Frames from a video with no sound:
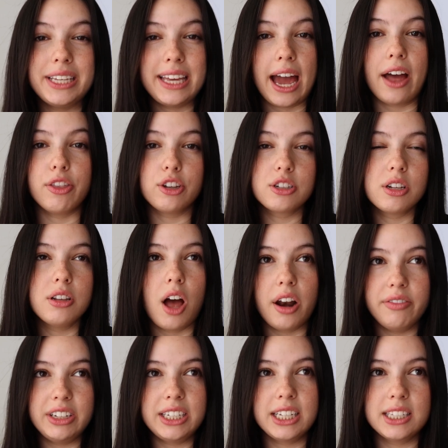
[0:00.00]
but yeah, there's a lot
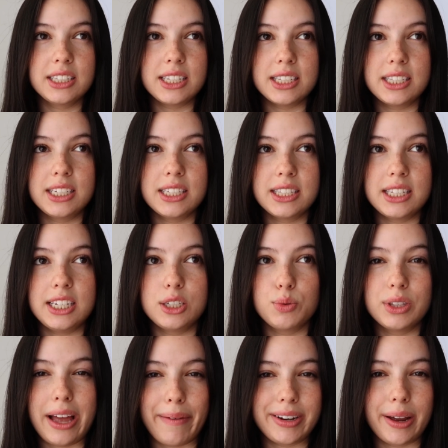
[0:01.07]
of inconsistencies
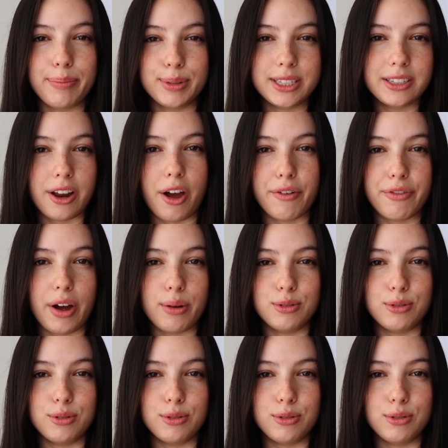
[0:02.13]
with that type of stuff.